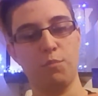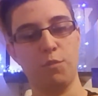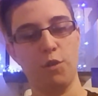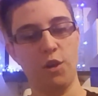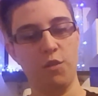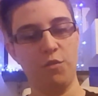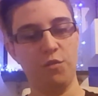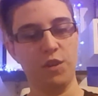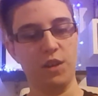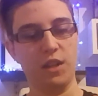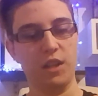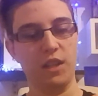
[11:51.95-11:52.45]

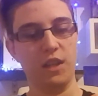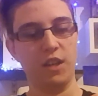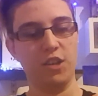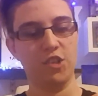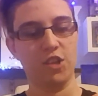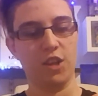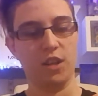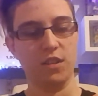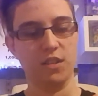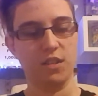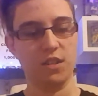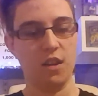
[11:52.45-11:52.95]
perfectly
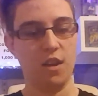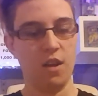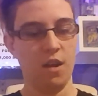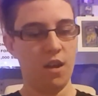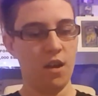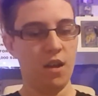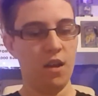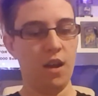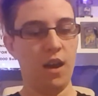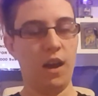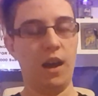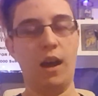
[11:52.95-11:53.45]
adjust
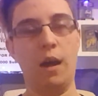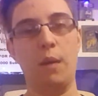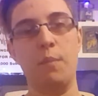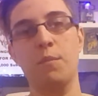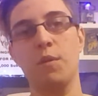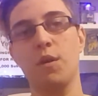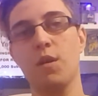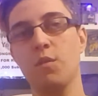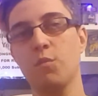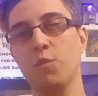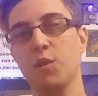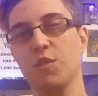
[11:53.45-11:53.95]

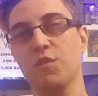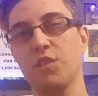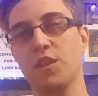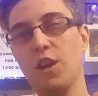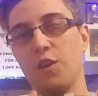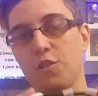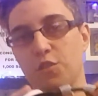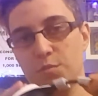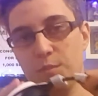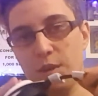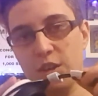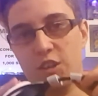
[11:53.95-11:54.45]
with
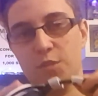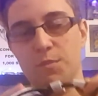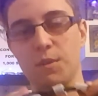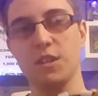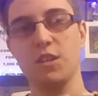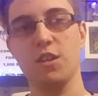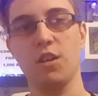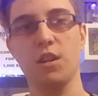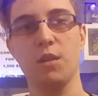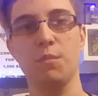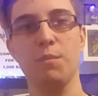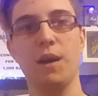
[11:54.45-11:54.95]
those
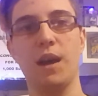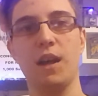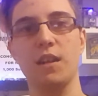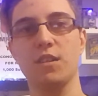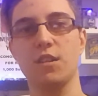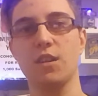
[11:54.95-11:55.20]
measurements on the band.